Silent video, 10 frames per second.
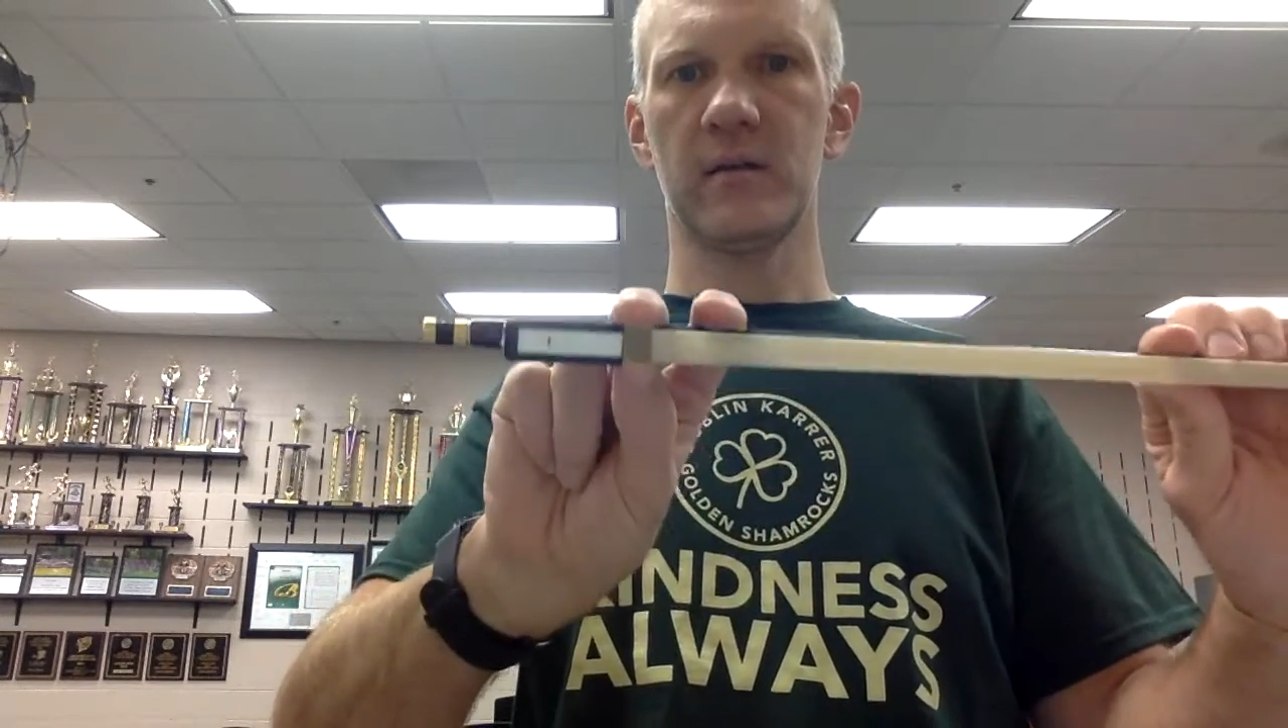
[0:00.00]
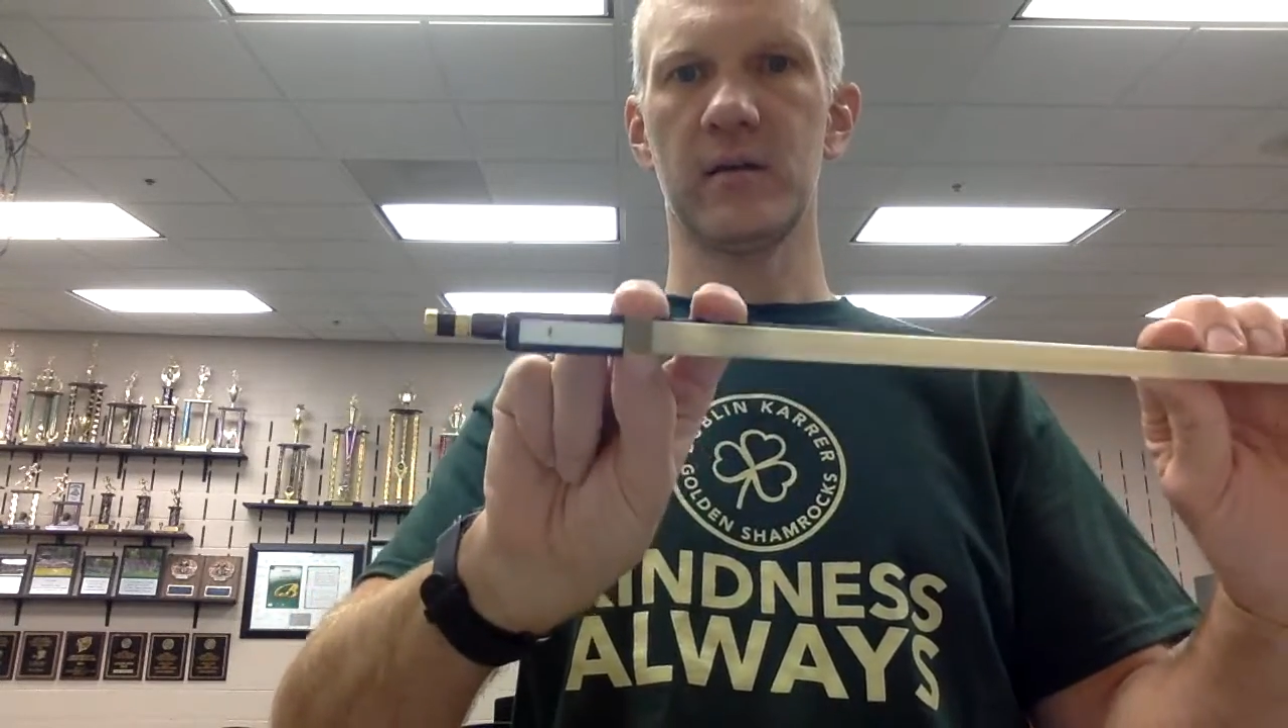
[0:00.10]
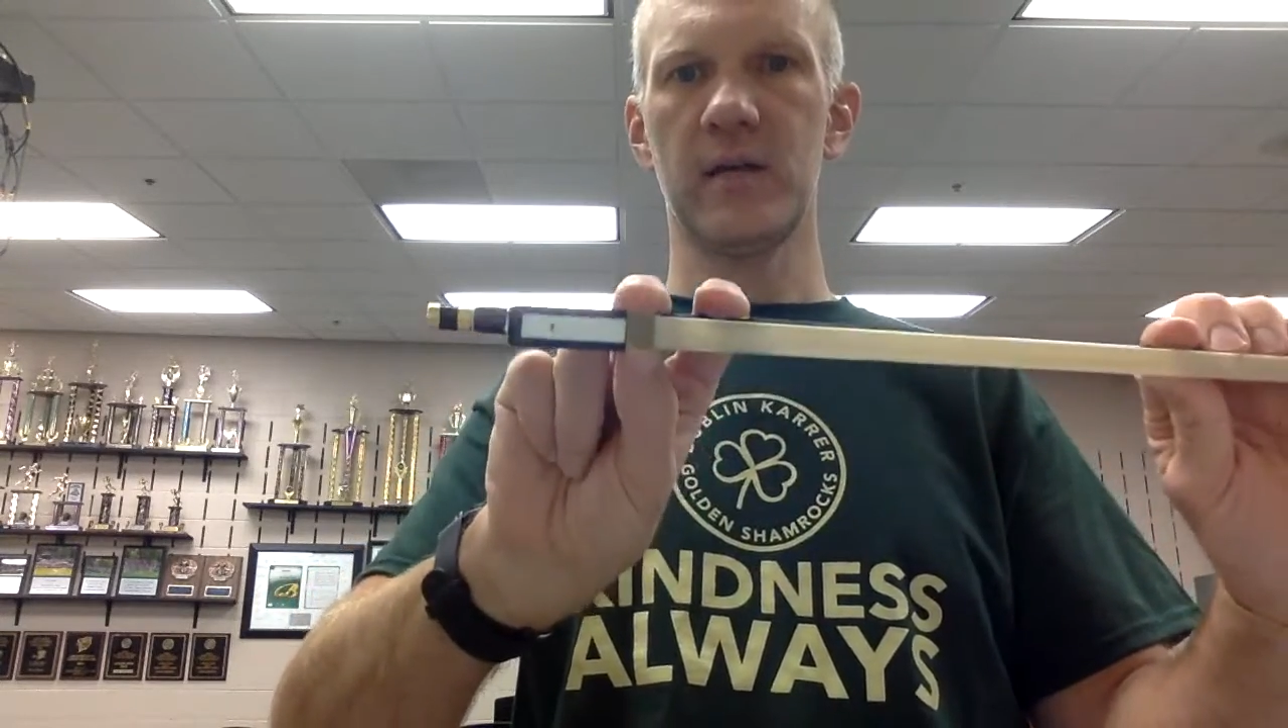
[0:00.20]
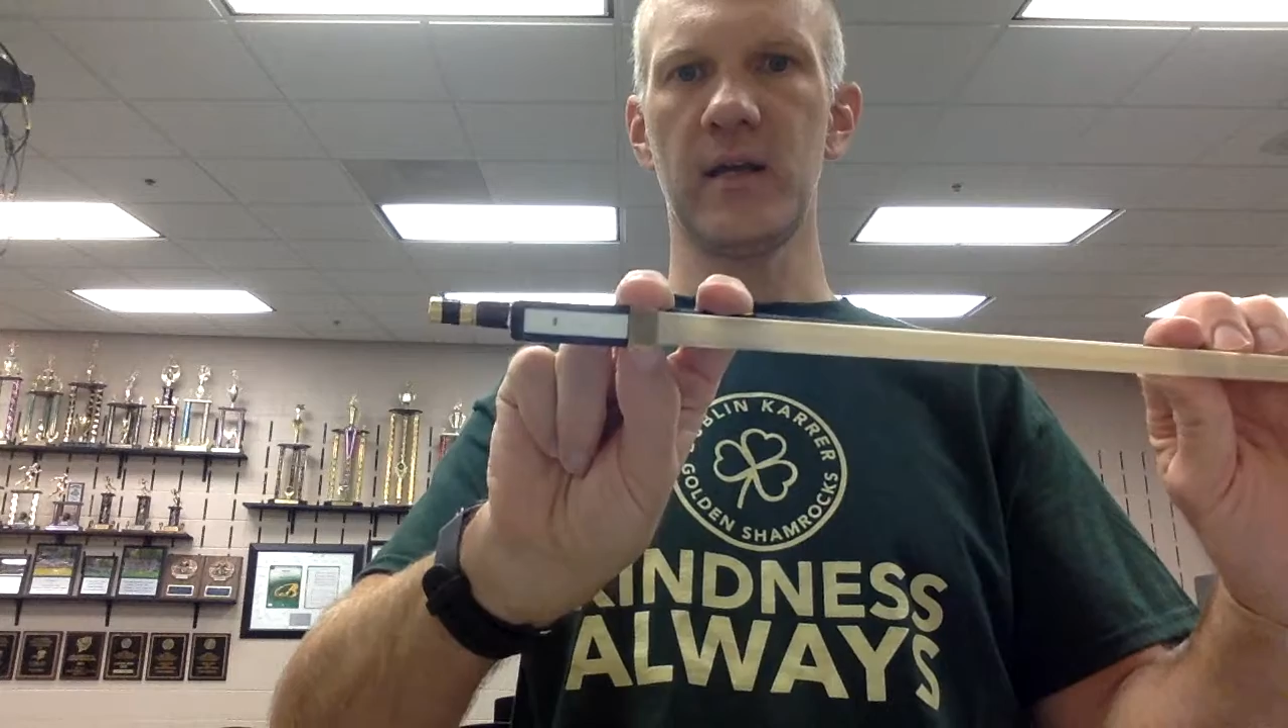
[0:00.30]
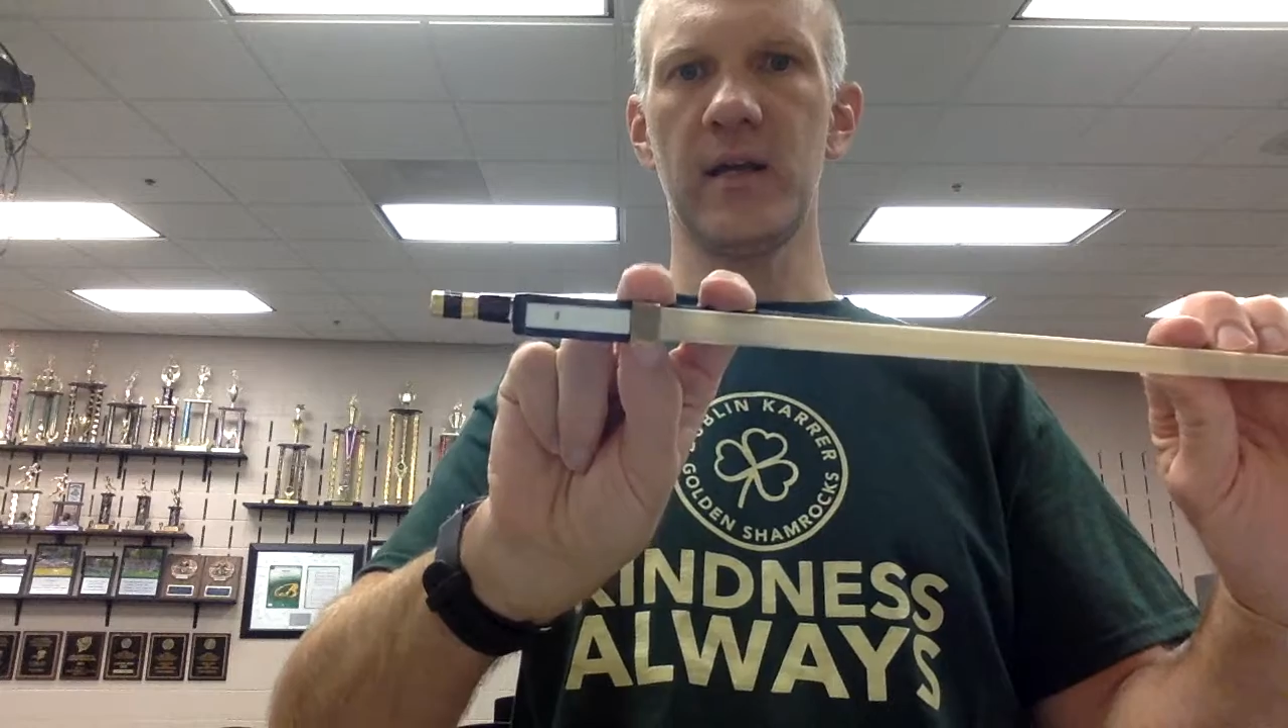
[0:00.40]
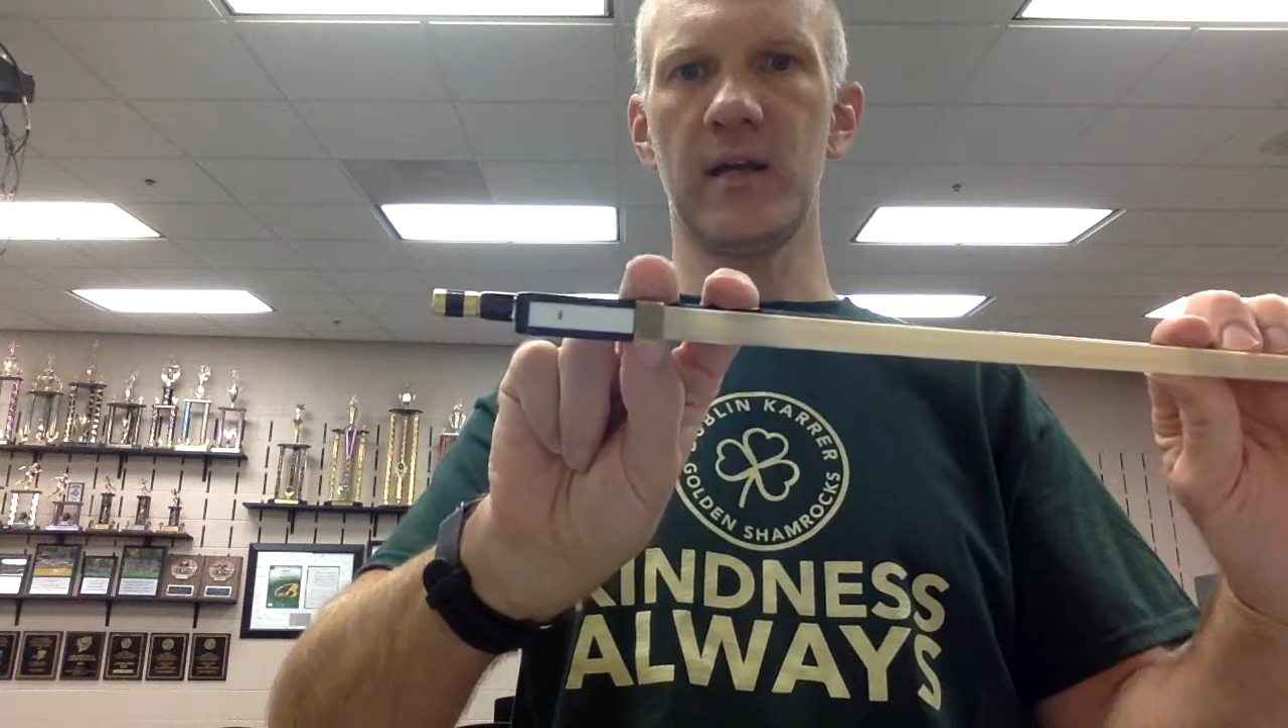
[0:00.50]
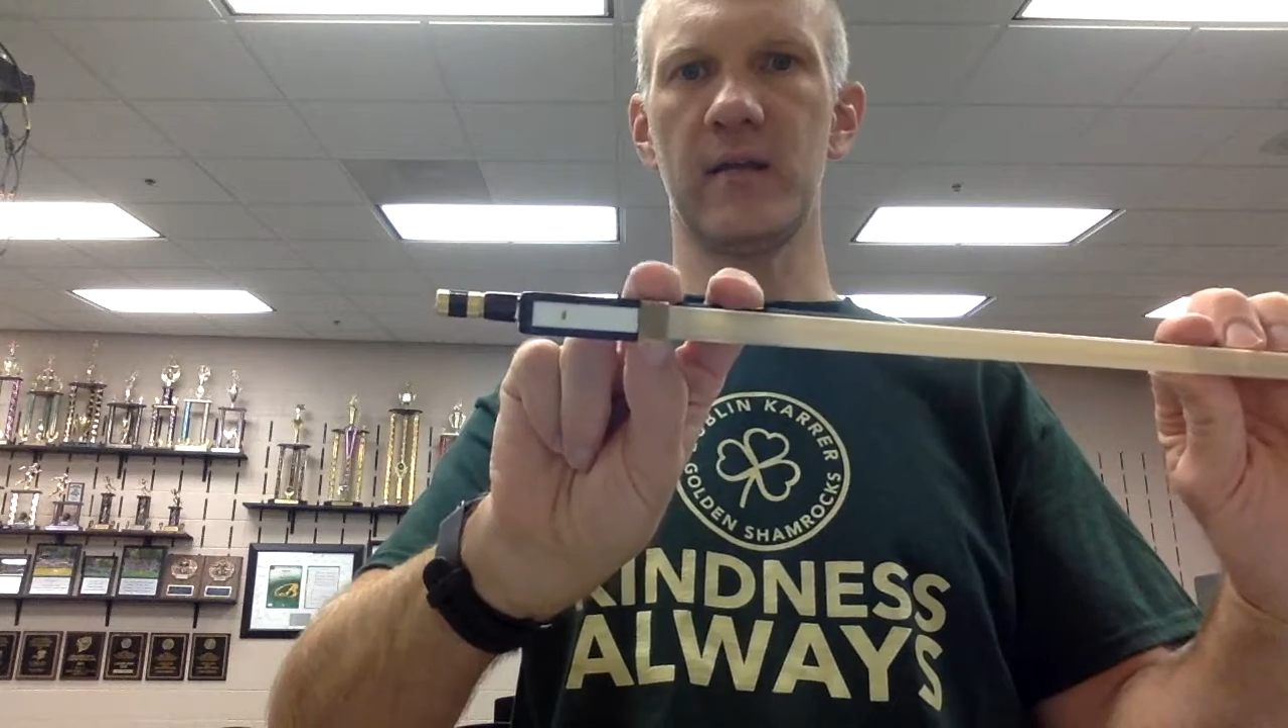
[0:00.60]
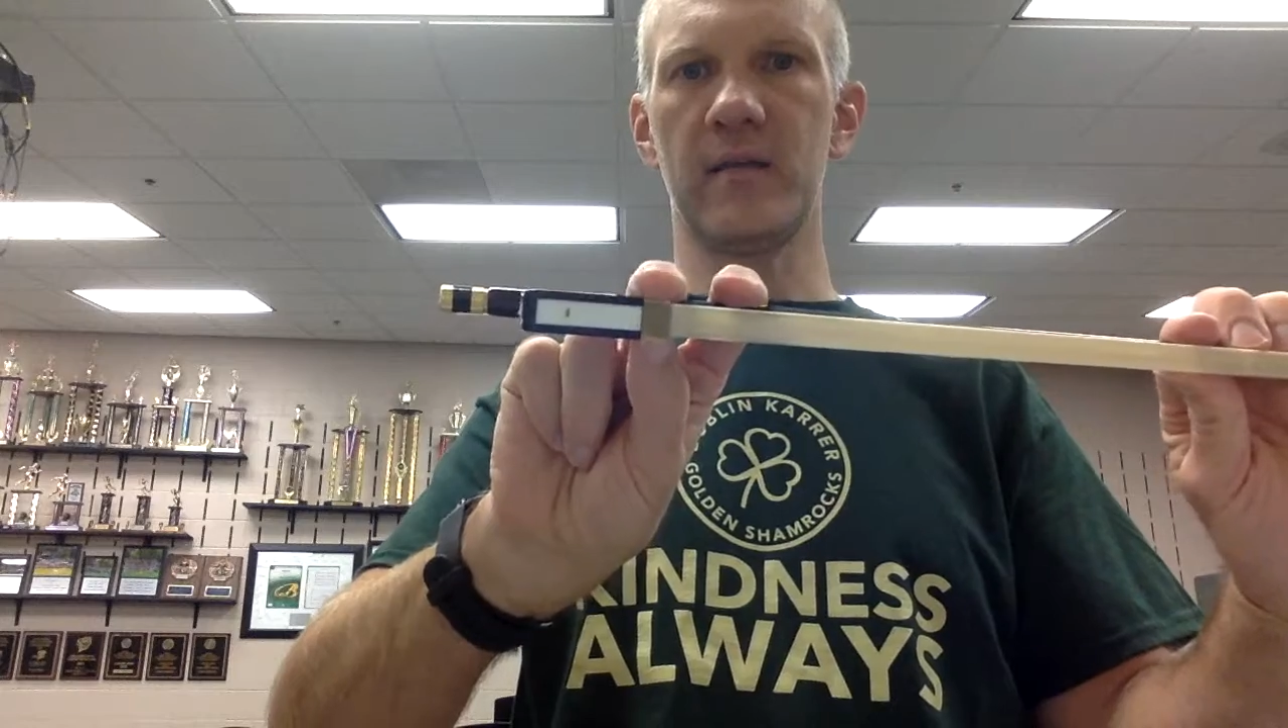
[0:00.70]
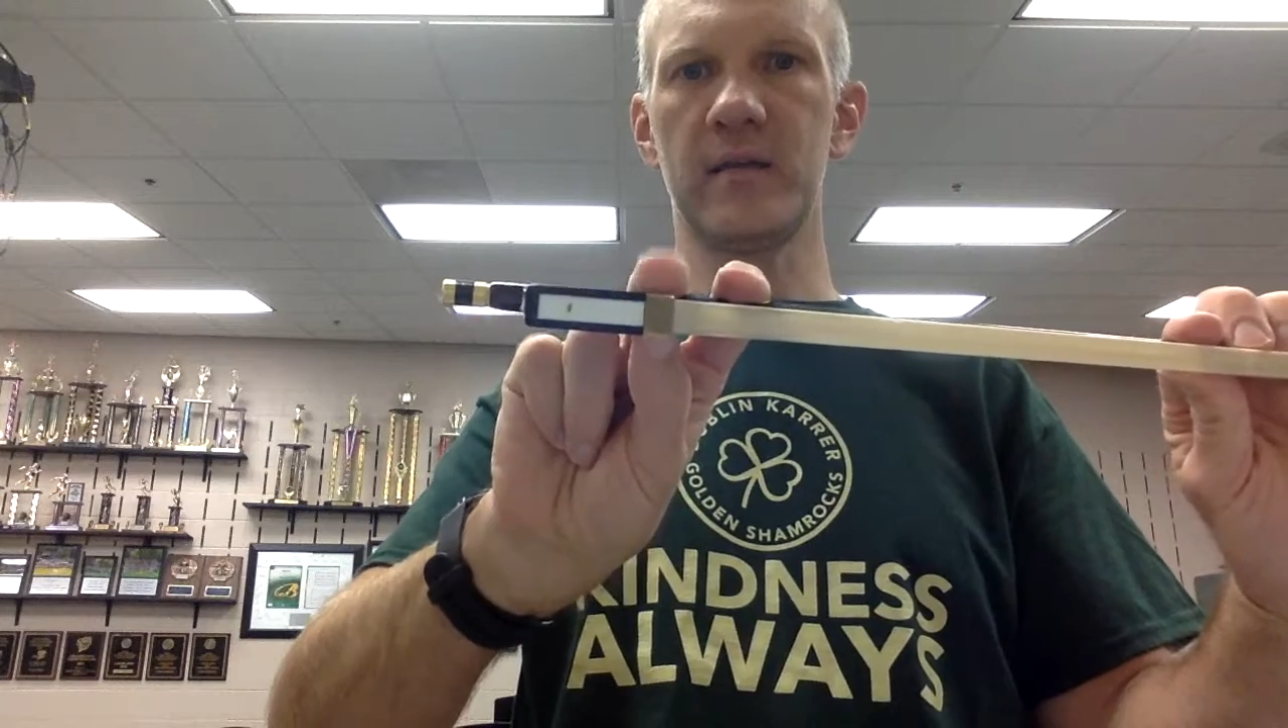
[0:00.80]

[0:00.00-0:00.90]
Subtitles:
Okay, and